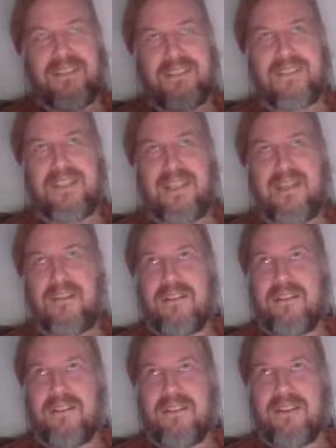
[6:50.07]
How,
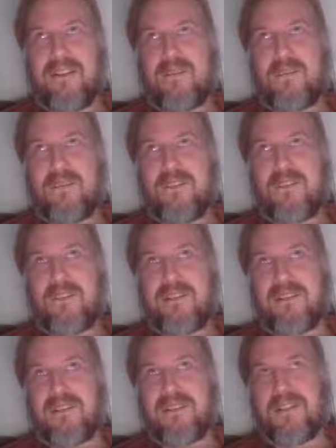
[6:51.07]
I don't want
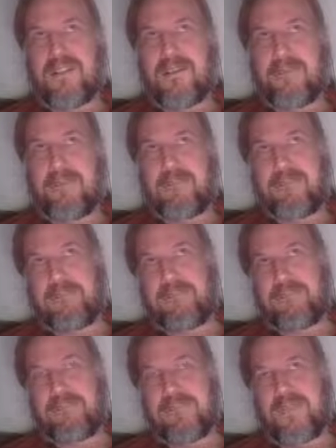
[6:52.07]
to
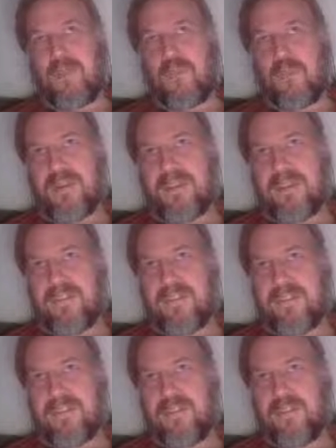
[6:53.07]
word
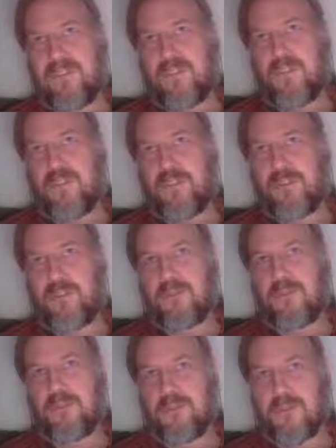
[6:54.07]
it too
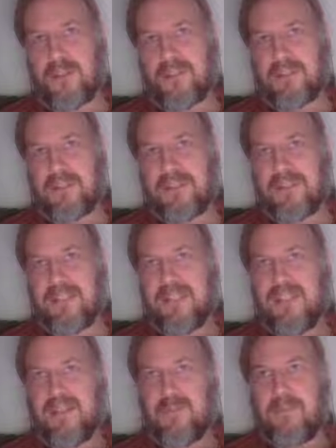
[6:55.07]
strongly,
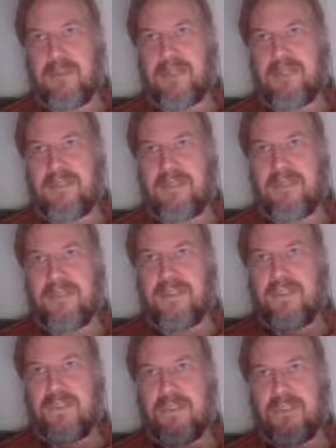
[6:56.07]
but
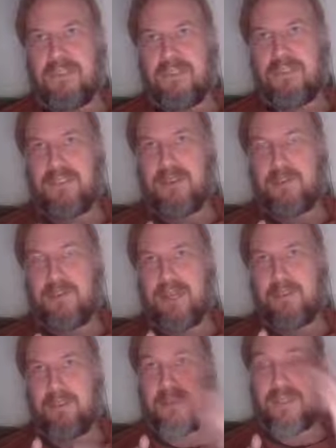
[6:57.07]
this isn't a
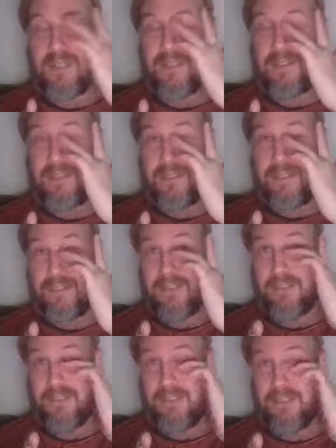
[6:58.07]
paper that is
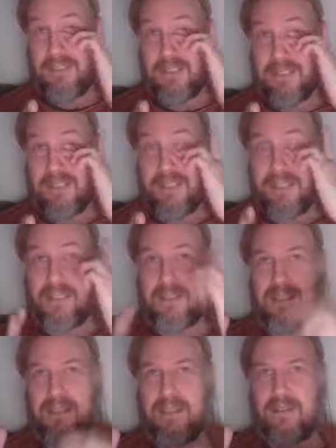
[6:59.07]
necessarily in a
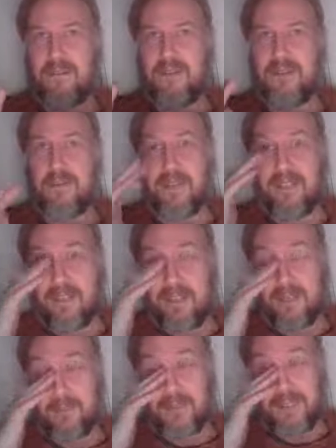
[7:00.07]
line with the way
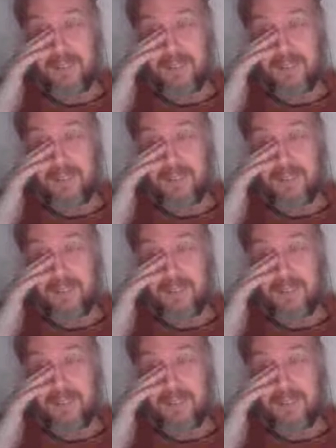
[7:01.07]
I'm thinking